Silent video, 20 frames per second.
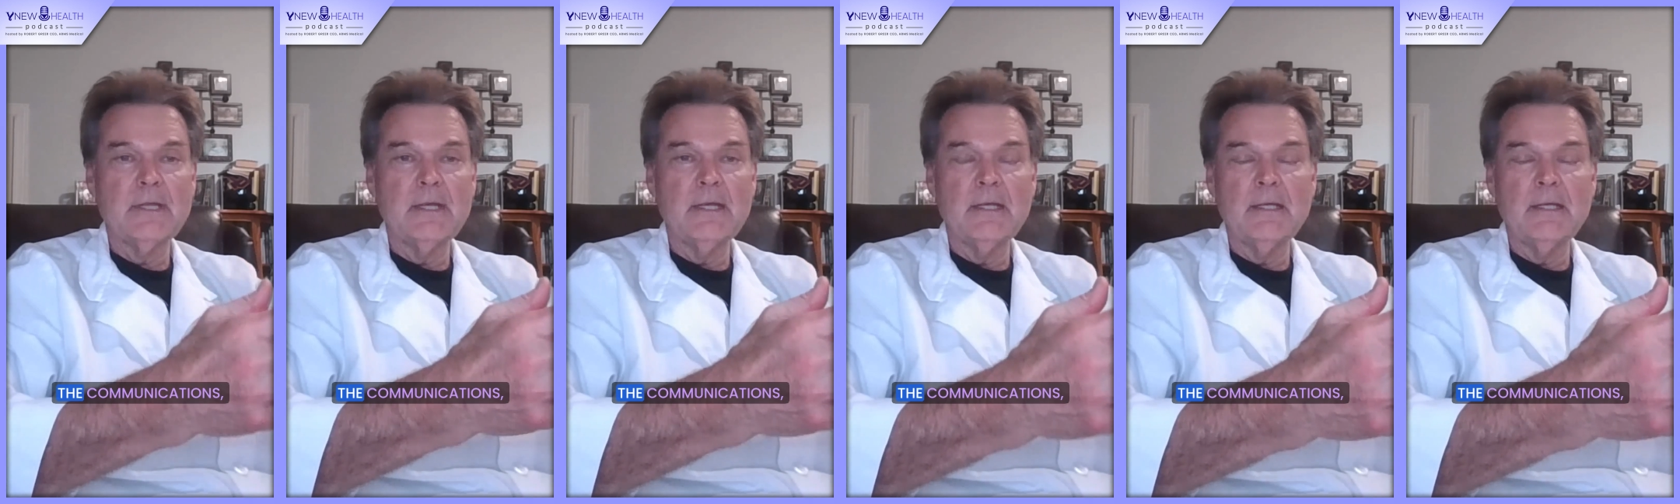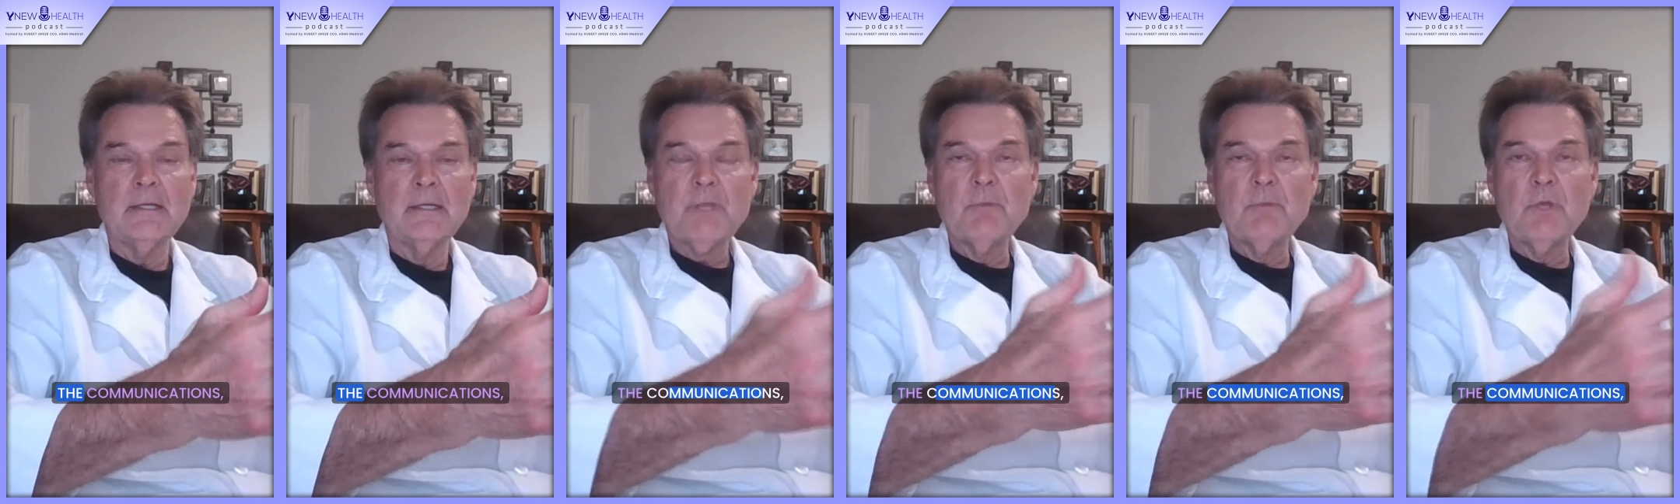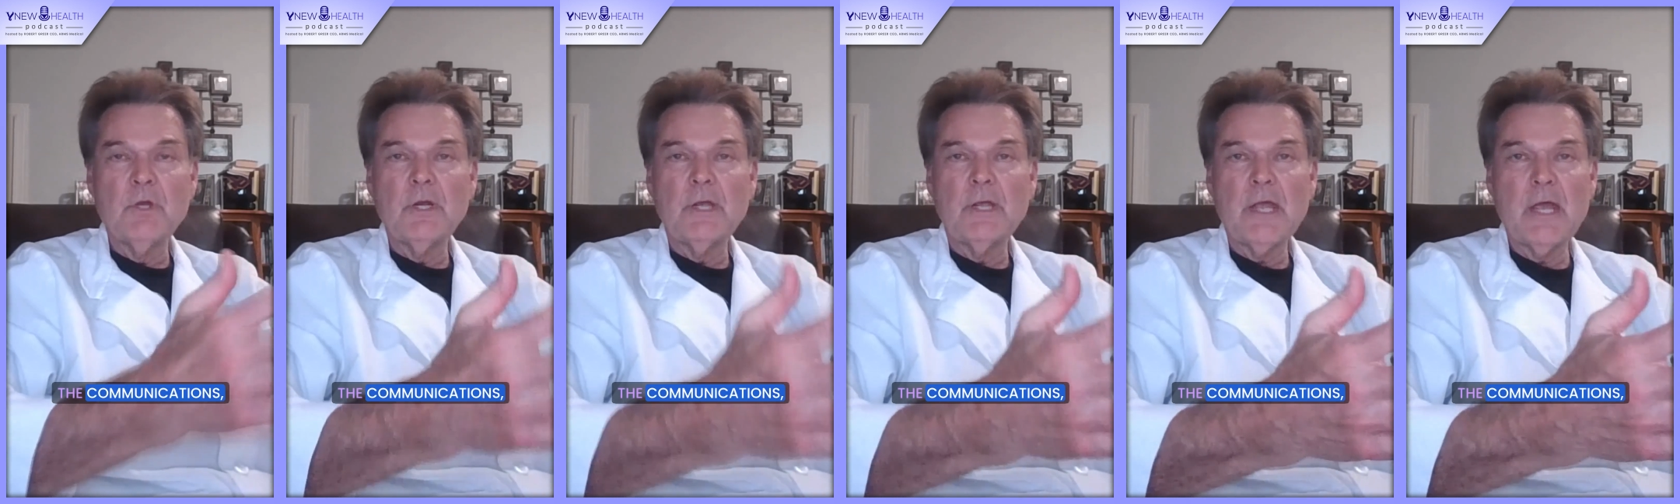the
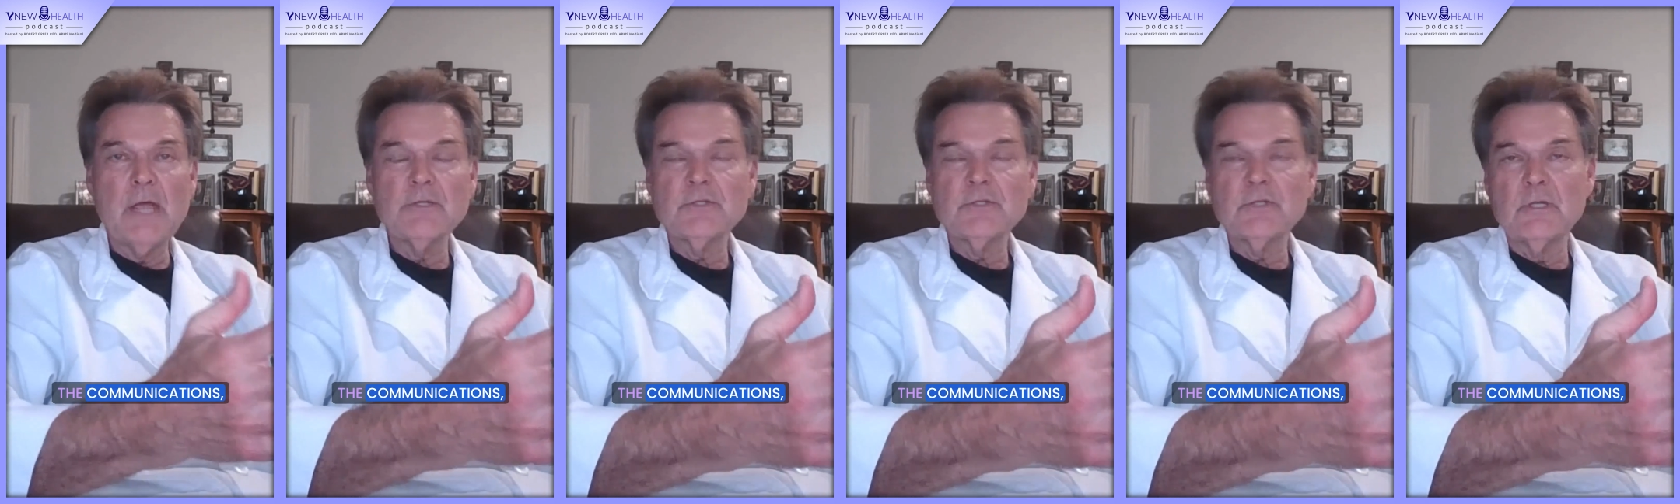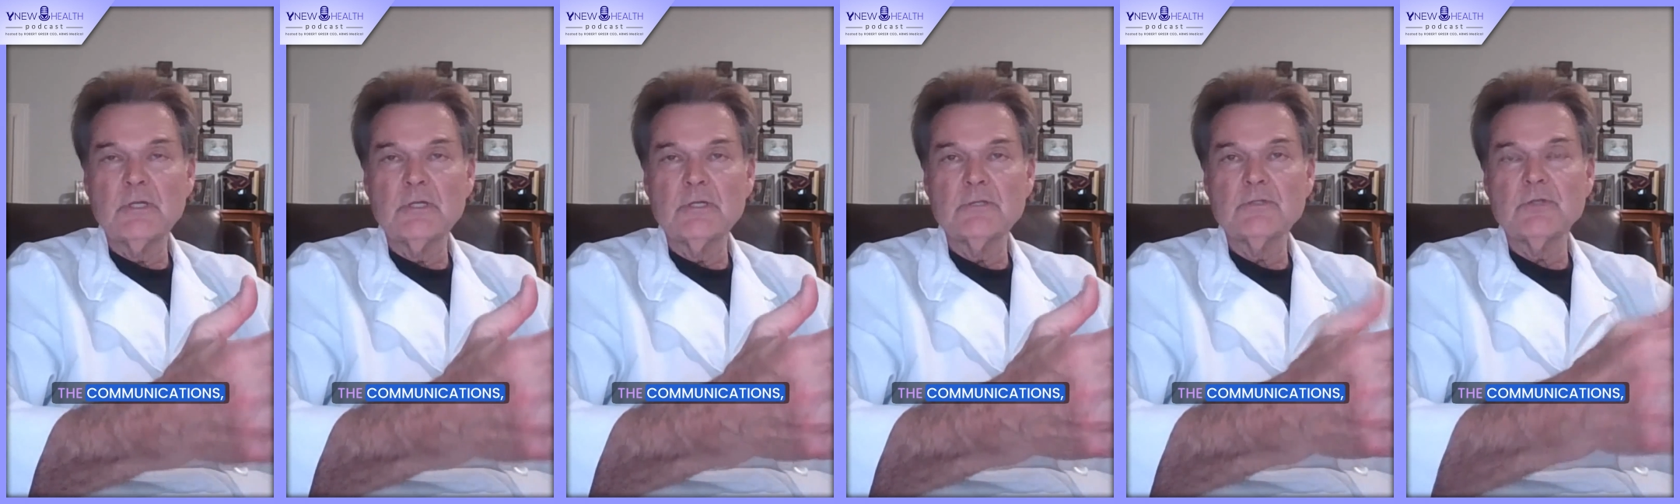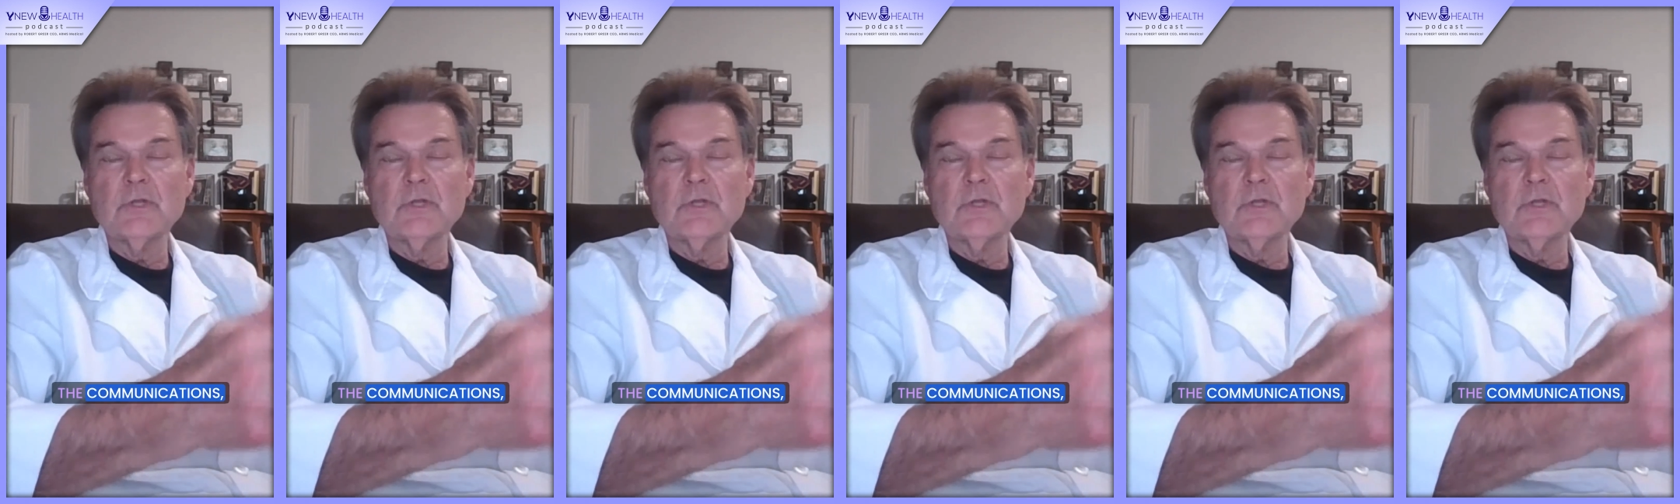communications,